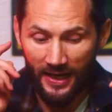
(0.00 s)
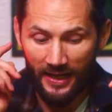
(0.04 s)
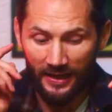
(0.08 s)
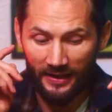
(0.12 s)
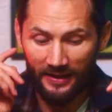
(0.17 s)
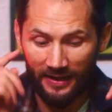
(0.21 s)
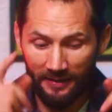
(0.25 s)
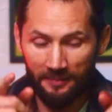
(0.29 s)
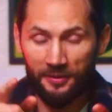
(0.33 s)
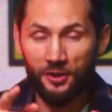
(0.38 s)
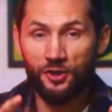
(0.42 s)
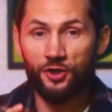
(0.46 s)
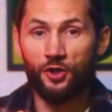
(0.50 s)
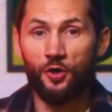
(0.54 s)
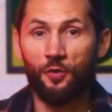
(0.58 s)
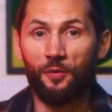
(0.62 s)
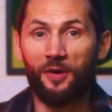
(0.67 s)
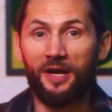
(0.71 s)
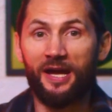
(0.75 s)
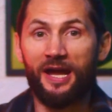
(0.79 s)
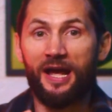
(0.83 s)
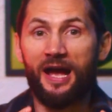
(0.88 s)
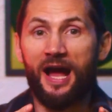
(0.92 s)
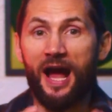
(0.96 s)
Let me show
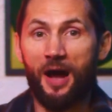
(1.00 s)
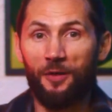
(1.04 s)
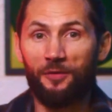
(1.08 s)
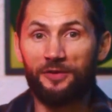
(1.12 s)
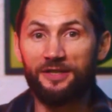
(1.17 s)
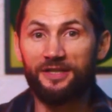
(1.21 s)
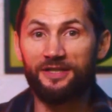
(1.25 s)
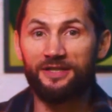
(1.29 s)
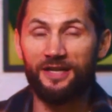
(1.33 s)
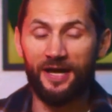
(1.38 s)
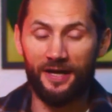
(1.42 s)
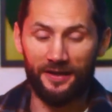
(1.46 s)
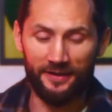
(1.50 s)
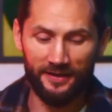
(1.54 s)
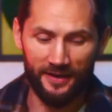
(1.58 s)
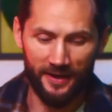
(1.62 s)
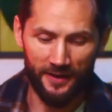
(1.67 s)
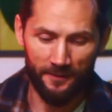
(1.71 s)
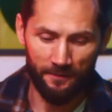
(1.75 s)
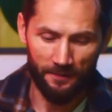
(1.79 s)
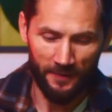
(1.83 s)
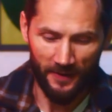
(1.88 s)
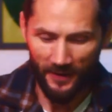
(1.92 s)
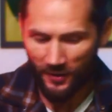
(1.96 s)
you how it's done
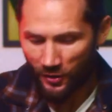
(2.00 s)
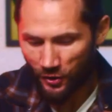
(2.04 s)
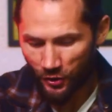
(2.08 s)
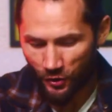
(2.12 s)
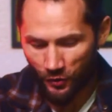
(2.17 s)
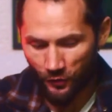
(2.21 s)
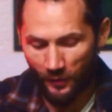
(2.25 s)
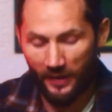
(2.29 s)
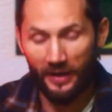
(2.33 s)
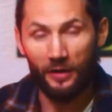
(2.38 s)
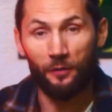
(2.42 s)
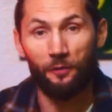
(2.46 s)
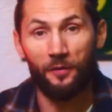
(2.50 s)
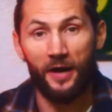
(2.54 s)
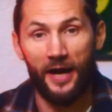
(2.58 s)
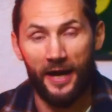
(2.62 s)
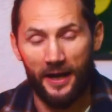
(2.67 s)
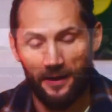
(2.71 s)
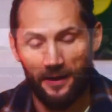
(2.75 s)
straight away.